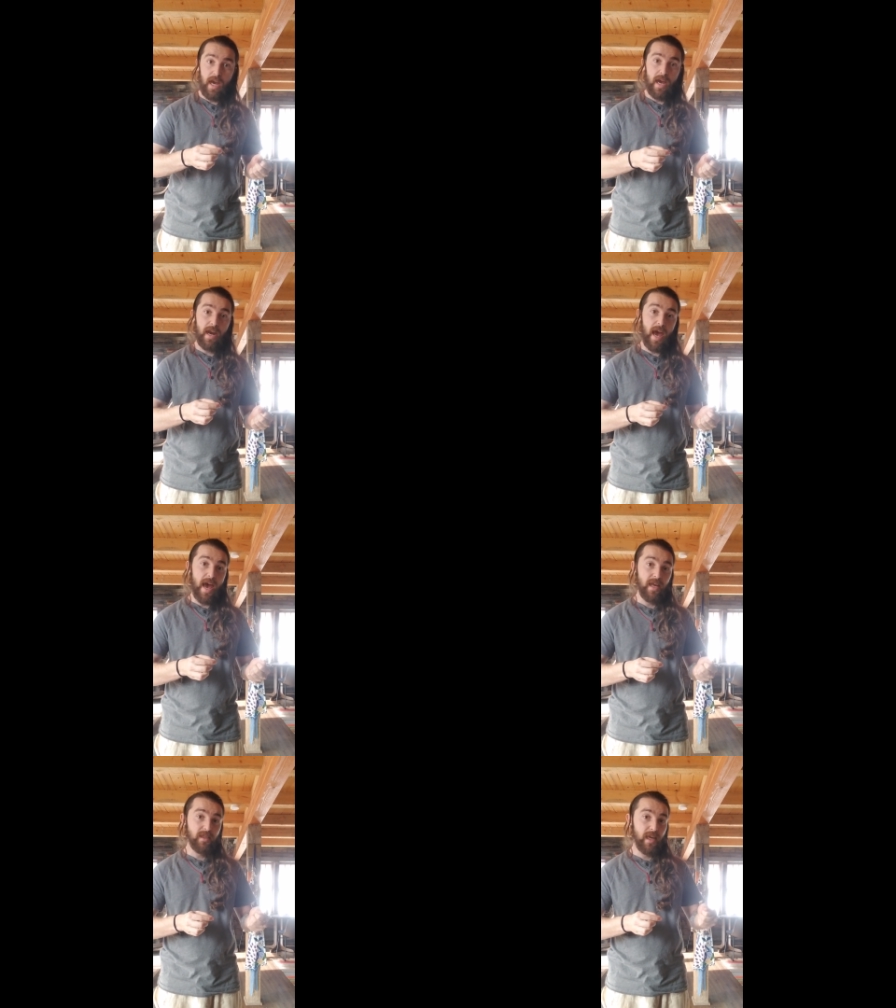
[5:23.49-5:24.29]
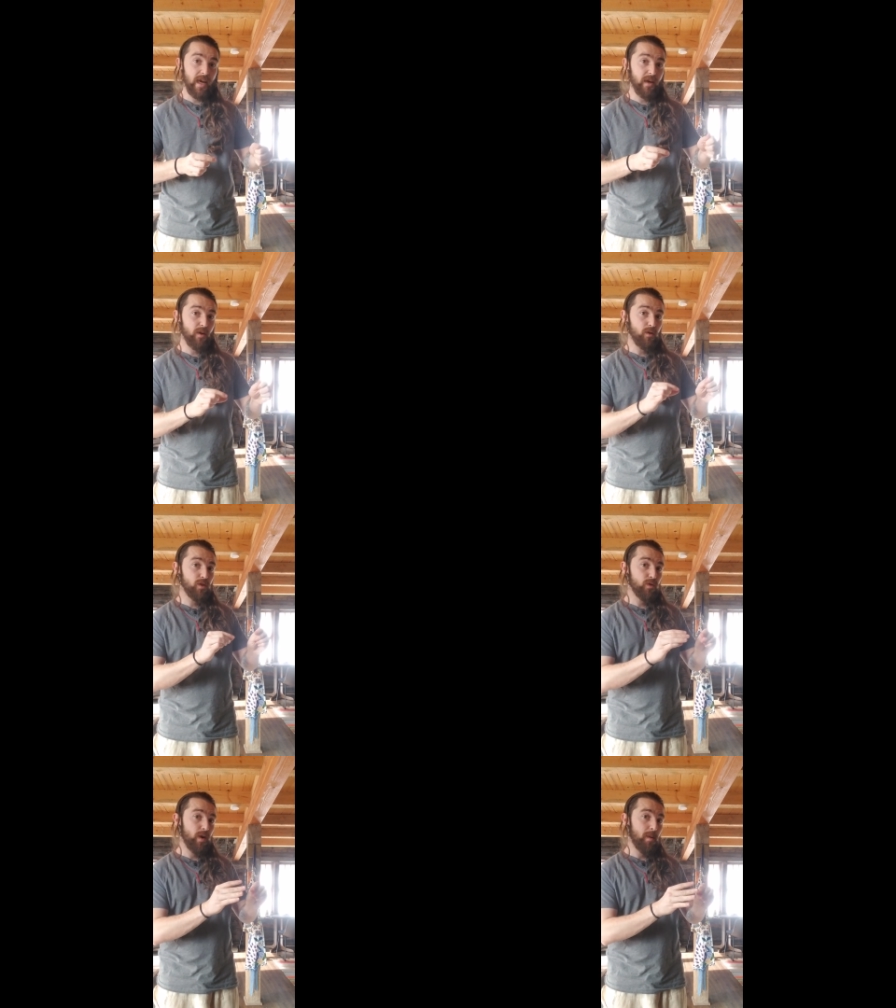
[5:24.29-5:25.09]
And as the hand goes to
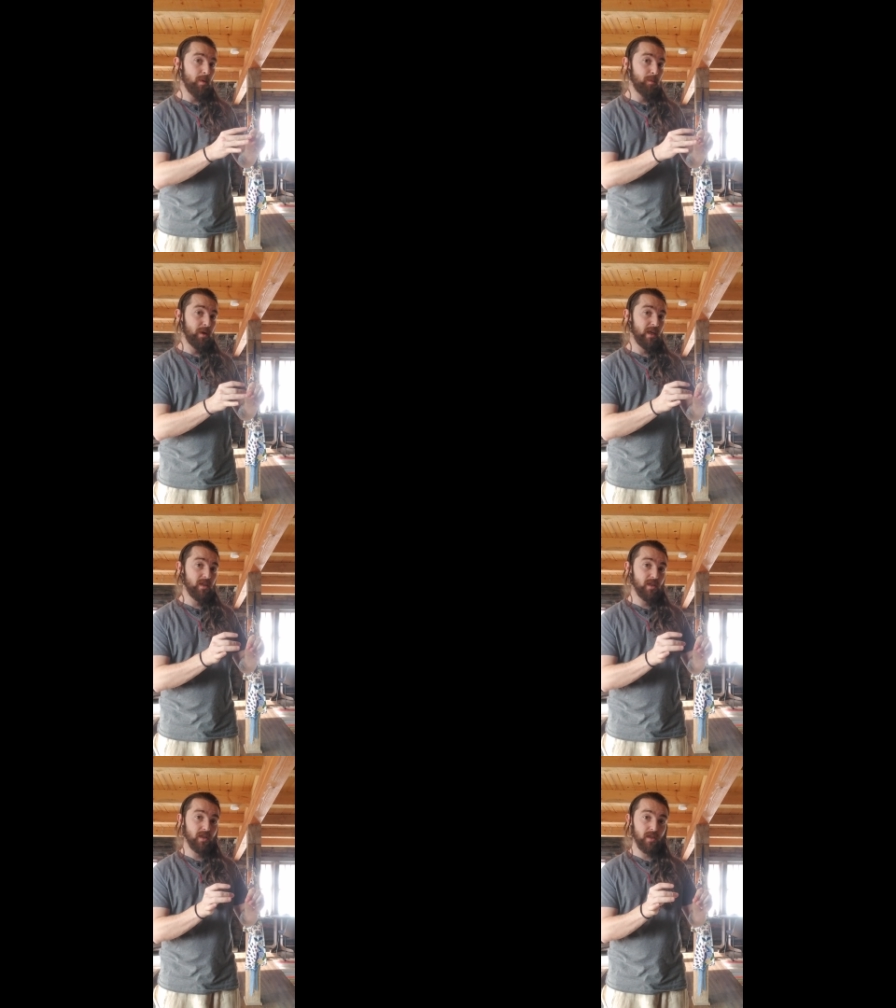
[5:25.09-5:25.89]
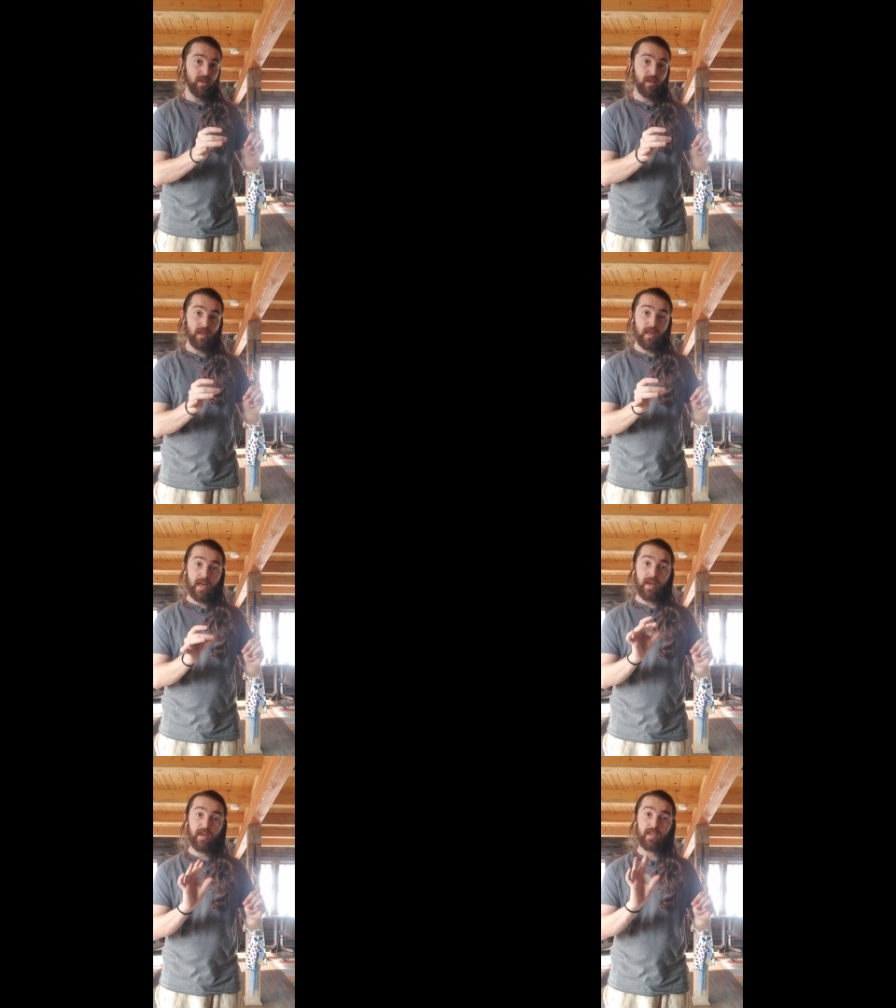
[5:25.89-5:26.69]
grab a piece,
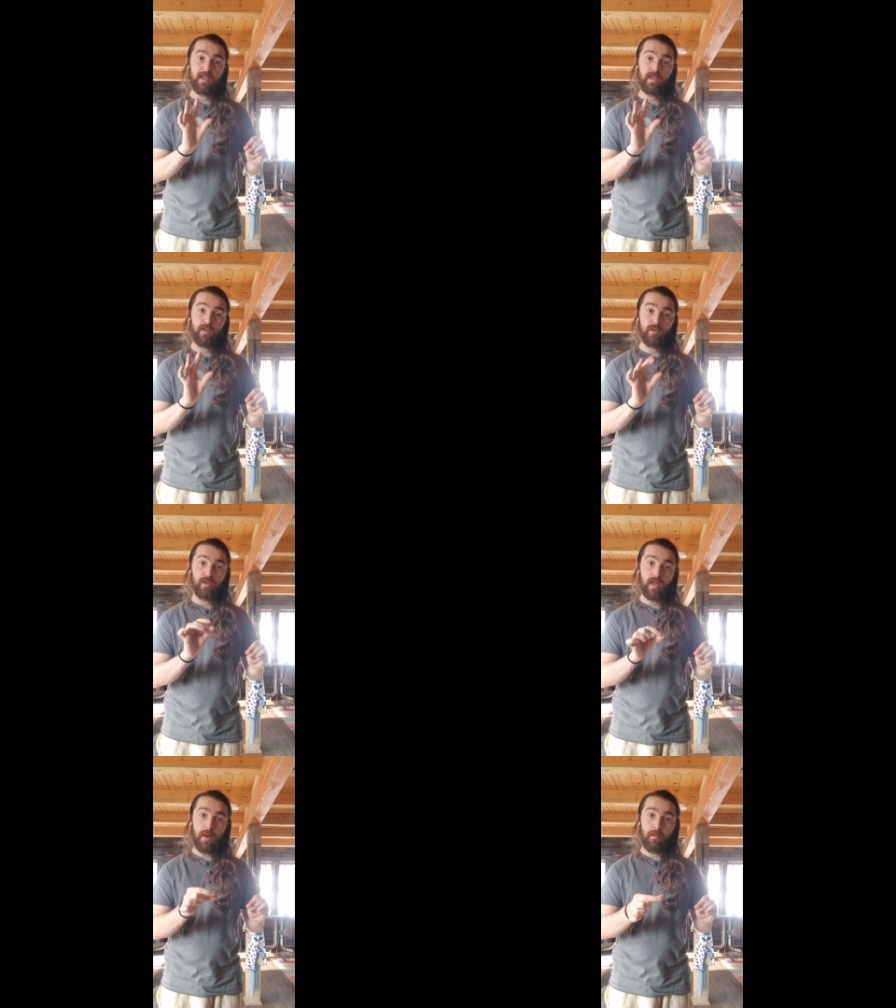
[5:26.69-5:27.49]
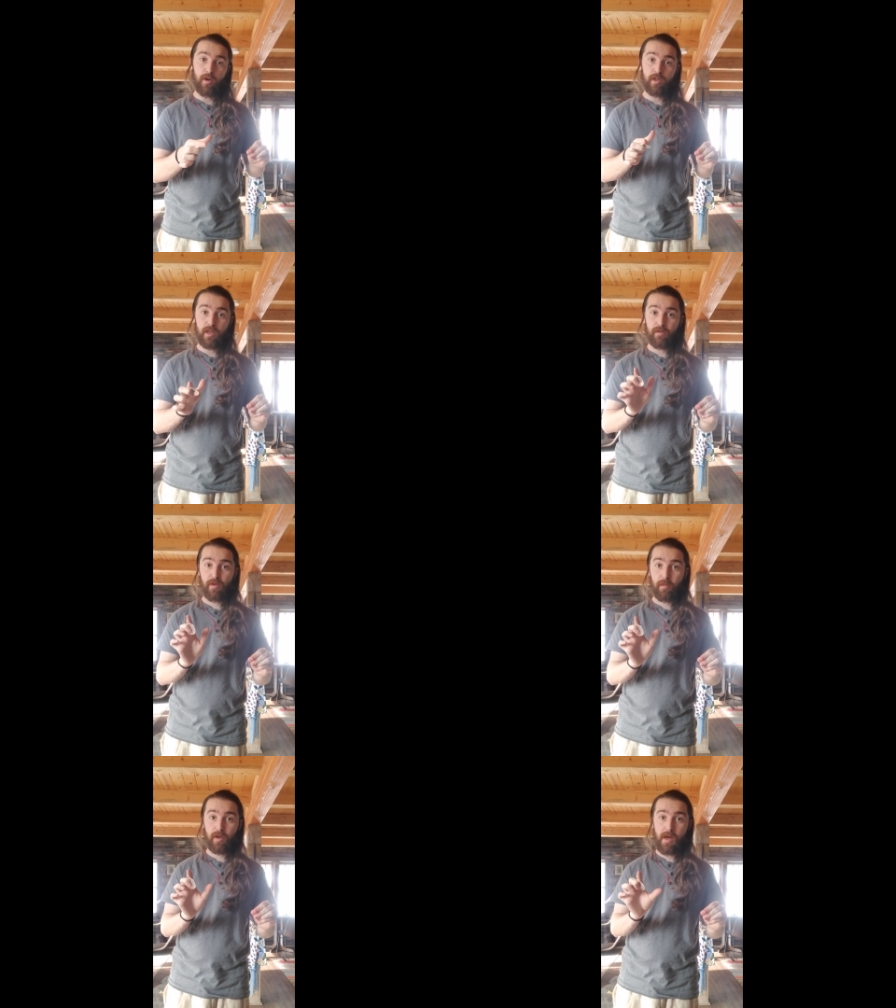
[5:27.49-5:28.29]
it continues that motion
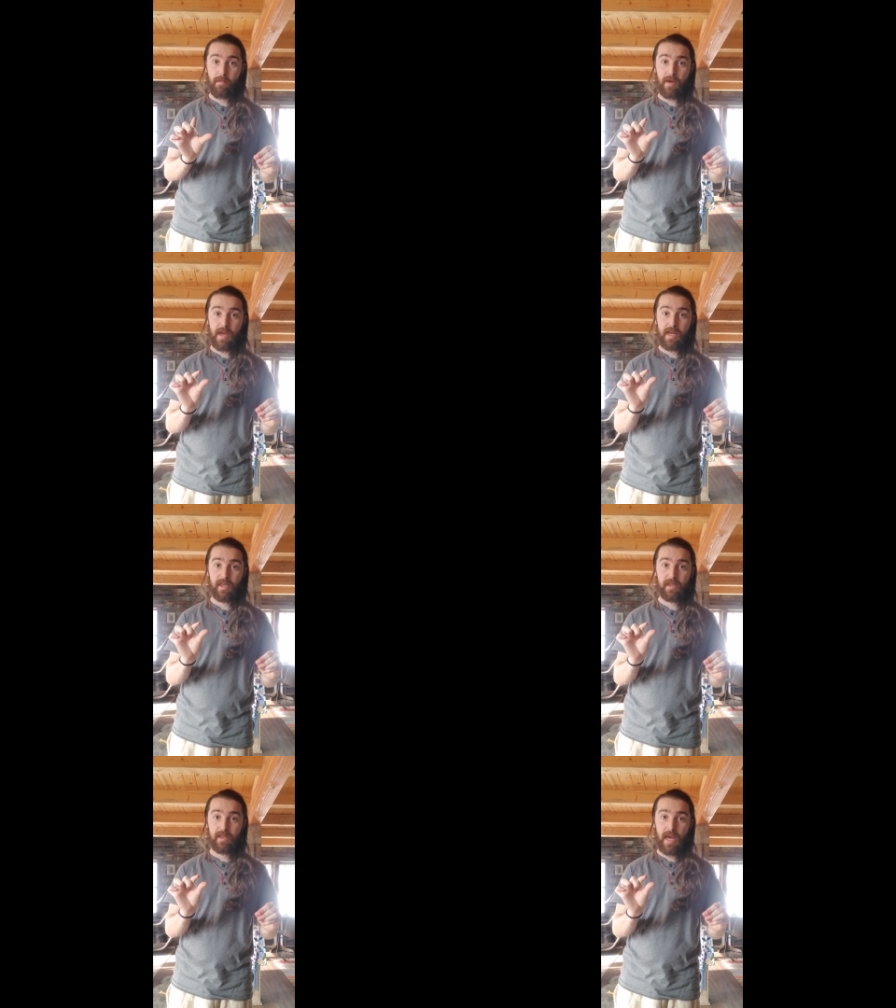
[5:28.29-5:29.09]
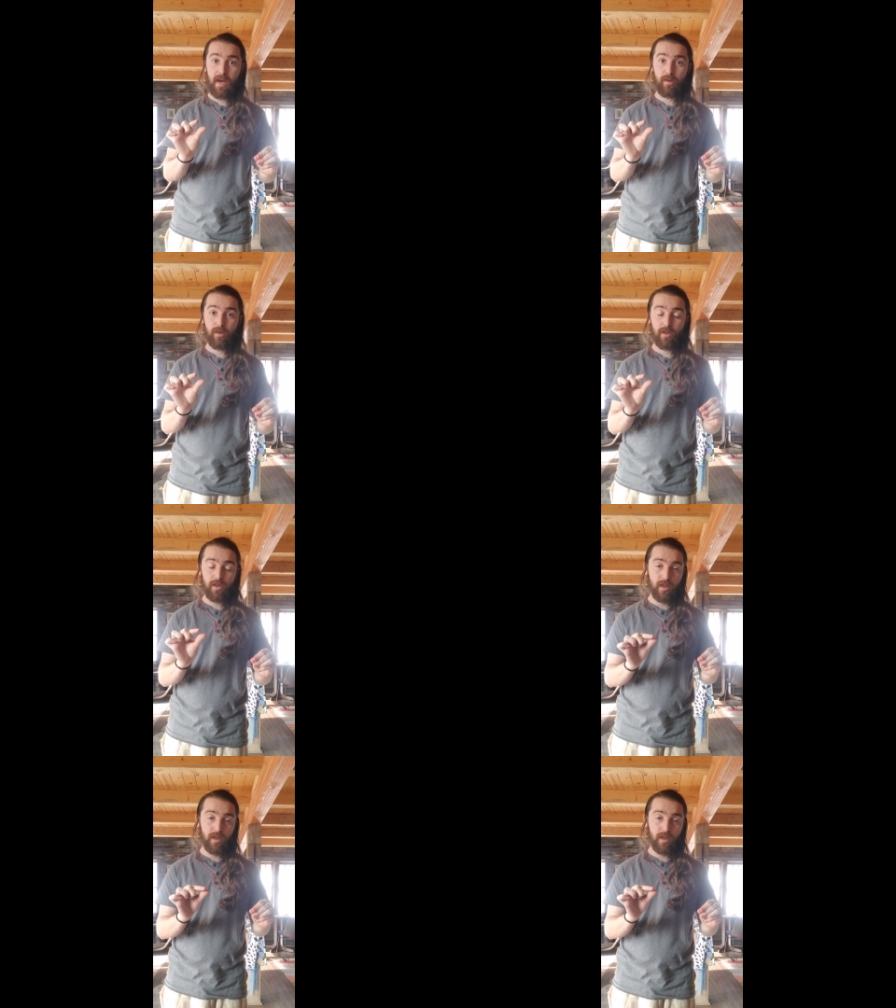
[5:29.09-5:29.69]
from clip into downs